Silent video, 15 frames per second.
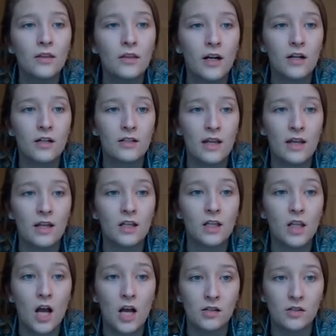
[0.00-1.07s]
There's a
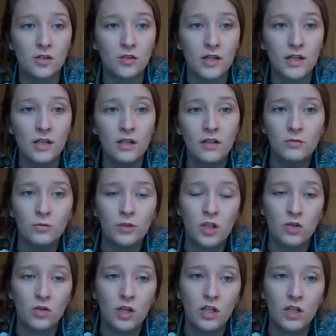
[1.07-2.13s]
glossary,
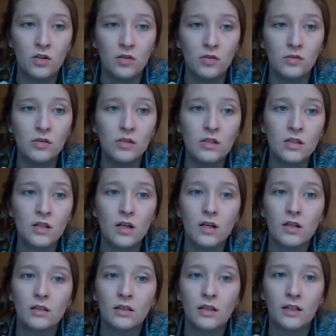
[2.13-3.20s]
which you can use.
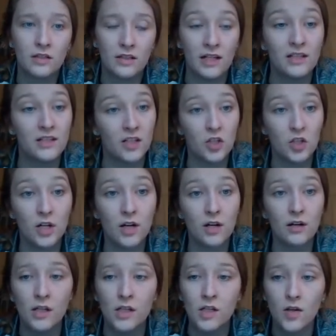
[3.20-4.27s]
There's a
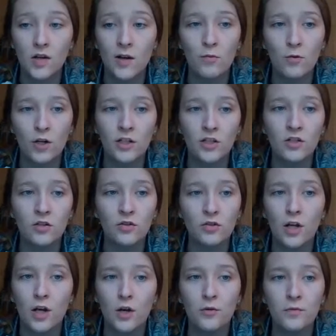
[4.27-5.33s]
dictionary to look up words you don't
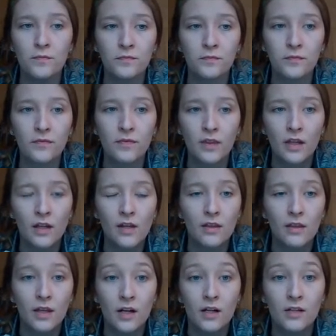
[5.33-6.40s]
know.
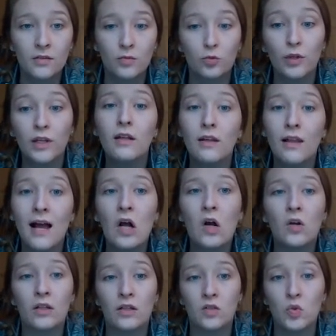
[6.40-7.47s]
There's read
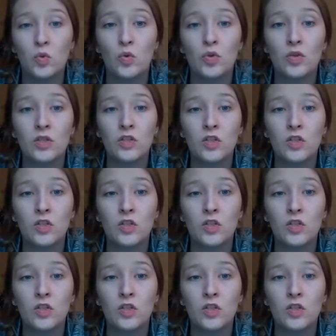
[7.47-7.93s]
aloud tools.